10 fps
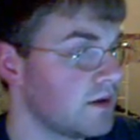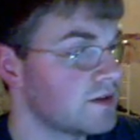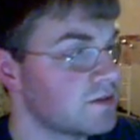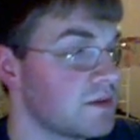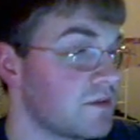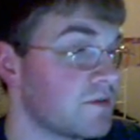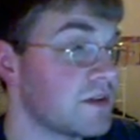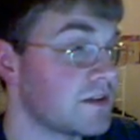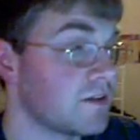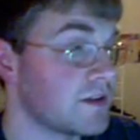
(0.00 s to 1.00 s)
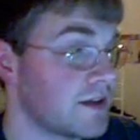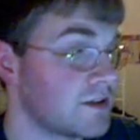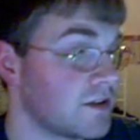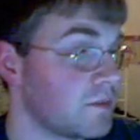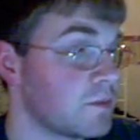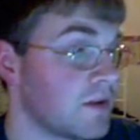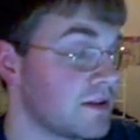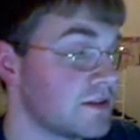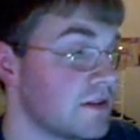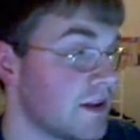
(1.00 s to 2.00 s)
Sometimes it freezes on the desktop as well
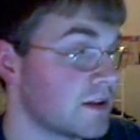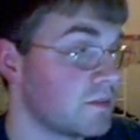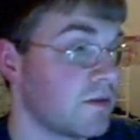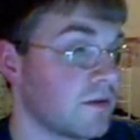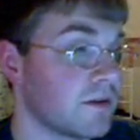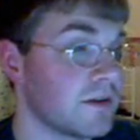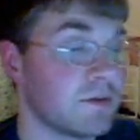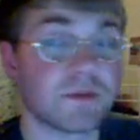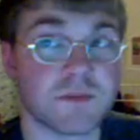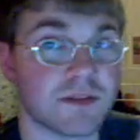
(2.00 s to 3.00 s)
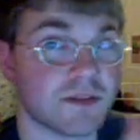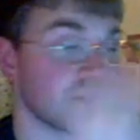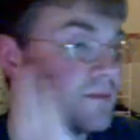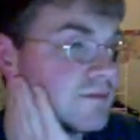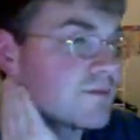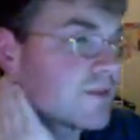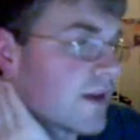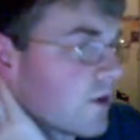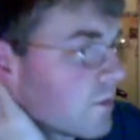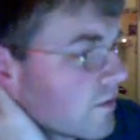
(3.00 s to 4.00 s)
as Internet Explorer. He wants me to
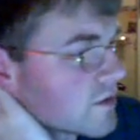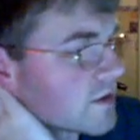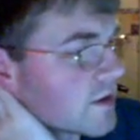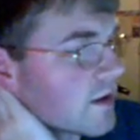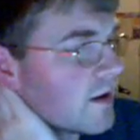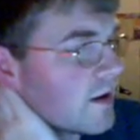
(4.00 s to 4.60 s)
help, obviously.